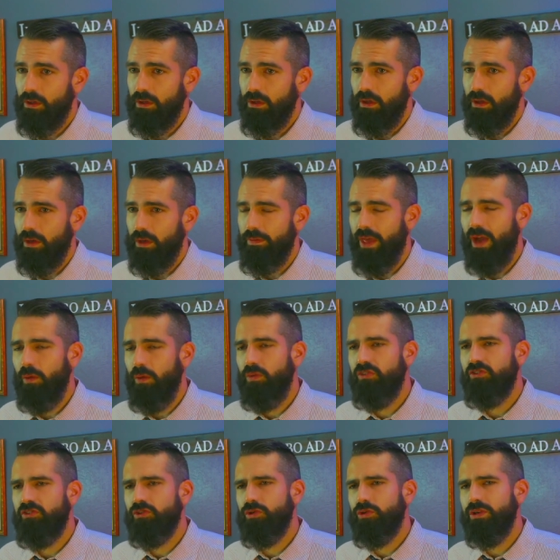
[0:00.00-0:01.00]
And that
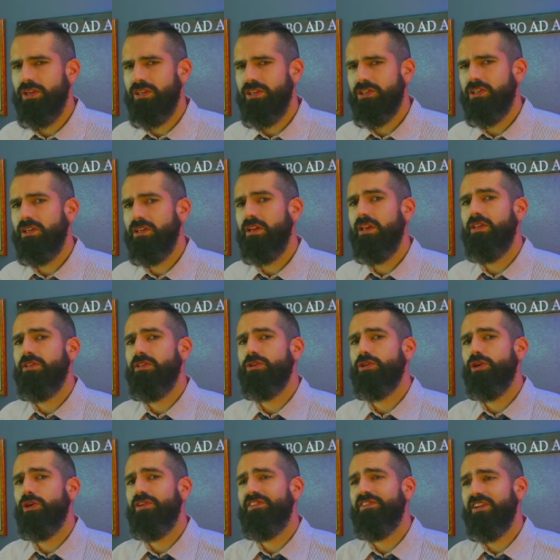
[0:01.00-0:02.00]
was traditionally the
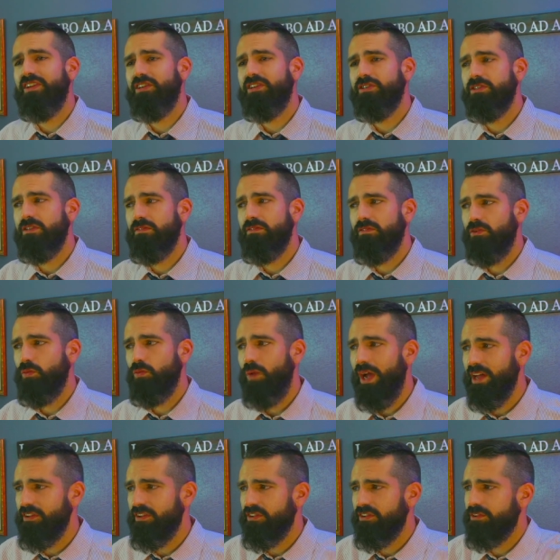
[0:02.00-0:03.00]
jurisdiction of the
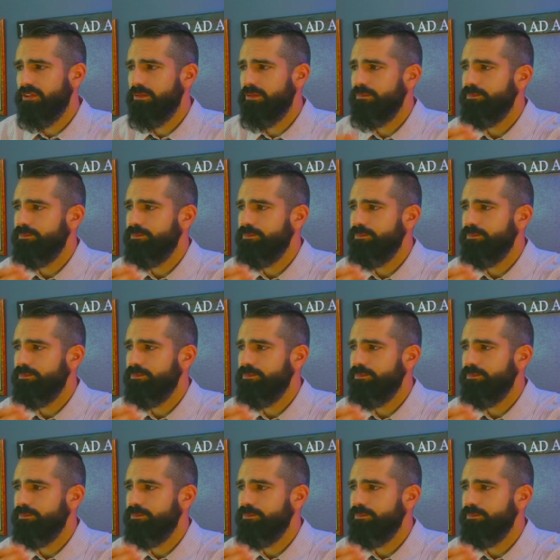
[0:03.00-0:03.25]
West.